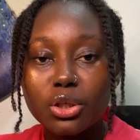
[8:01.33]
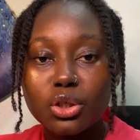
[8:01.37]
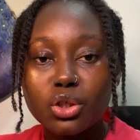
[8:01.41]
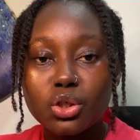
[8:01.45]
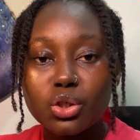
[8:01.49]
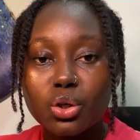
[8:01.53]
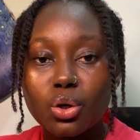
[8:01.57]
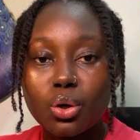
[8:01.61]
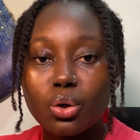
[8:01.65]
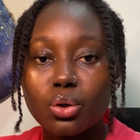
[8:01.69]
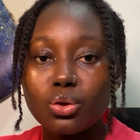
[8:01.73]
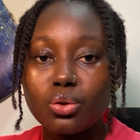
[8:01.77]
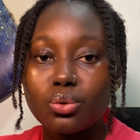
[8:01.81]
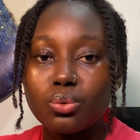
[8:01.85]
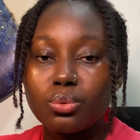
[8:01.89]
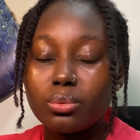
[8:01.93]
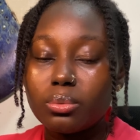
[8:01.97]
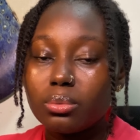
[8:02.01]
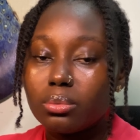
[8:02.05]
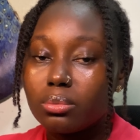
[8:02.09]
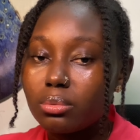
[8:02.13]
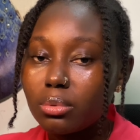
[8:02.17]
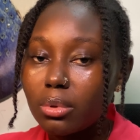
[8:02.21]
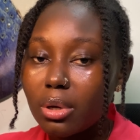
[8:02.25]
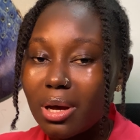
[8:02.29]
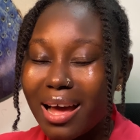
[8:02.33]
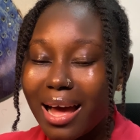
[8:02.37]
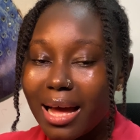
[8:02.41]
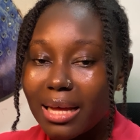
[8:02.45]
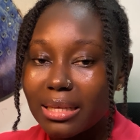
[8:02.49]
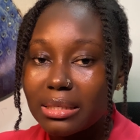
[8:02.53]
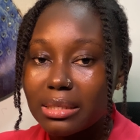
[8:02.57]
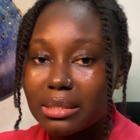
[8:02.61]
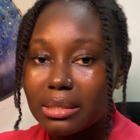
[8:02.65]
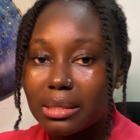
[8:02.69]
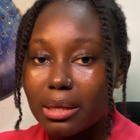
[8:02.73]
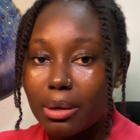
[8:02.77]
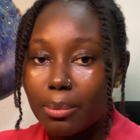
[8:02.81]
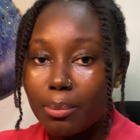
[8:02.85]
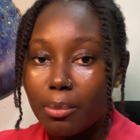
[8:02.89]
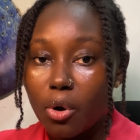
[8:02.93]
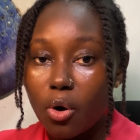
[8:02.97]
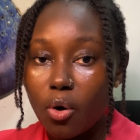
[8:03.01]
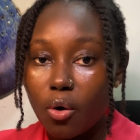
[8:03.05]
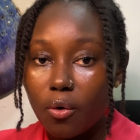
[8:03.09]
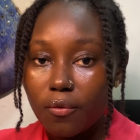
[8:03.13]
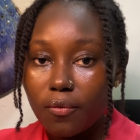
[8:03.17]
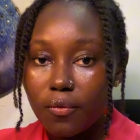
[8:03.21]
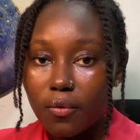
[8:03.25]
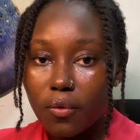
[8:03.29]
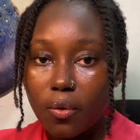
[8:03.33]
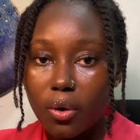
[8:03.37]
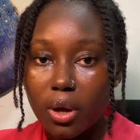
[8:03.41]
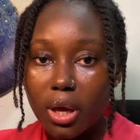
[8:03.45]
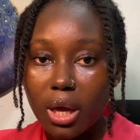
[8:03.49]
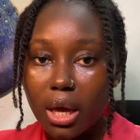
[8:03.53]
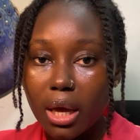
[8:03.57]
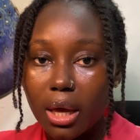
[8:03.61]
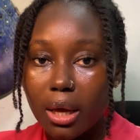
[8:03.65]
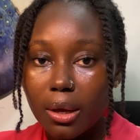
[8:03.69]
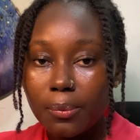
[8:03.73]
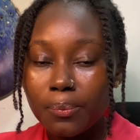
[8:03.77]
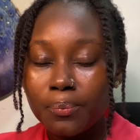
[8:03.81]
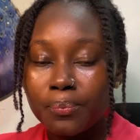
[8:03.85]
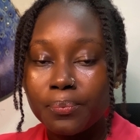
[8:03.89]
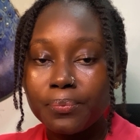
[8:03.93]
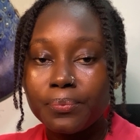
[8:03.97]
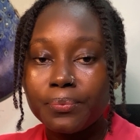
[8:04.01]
sure you cut them off, okay?